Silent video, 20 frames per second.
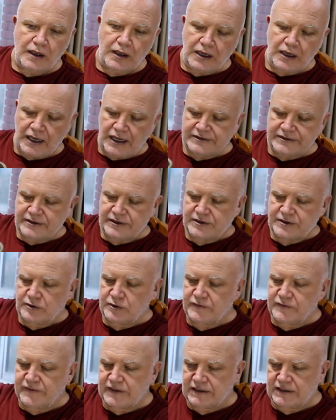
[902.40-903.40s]
as a sort
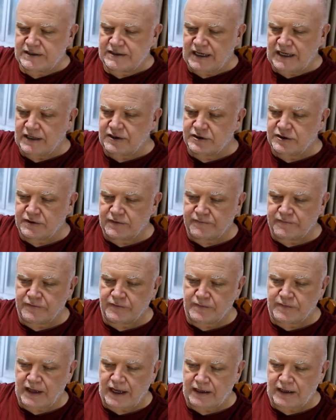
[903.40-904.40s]
of extension
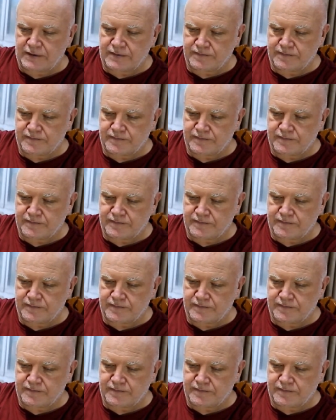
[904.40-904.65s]
from that,